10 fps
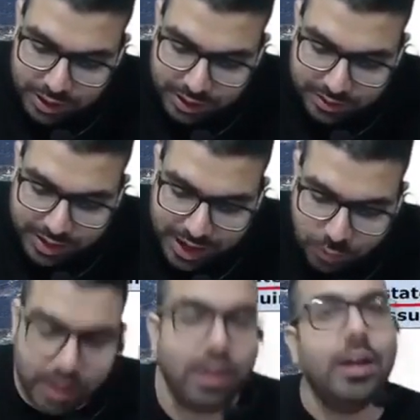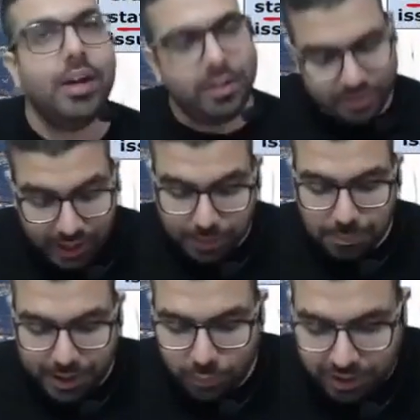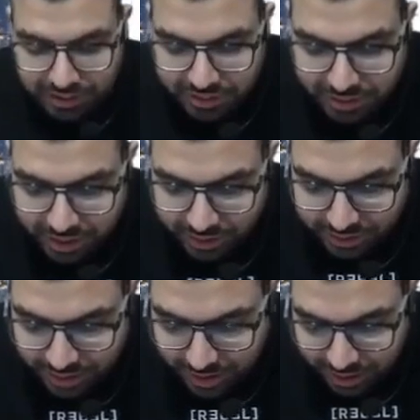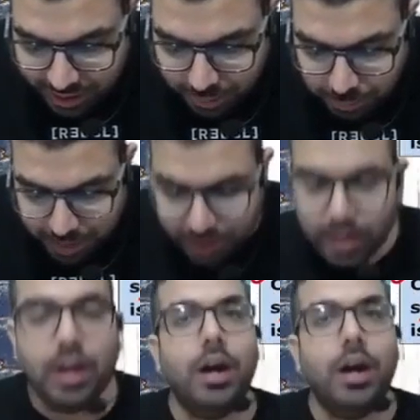it is annual statement, which is GSTR 9B.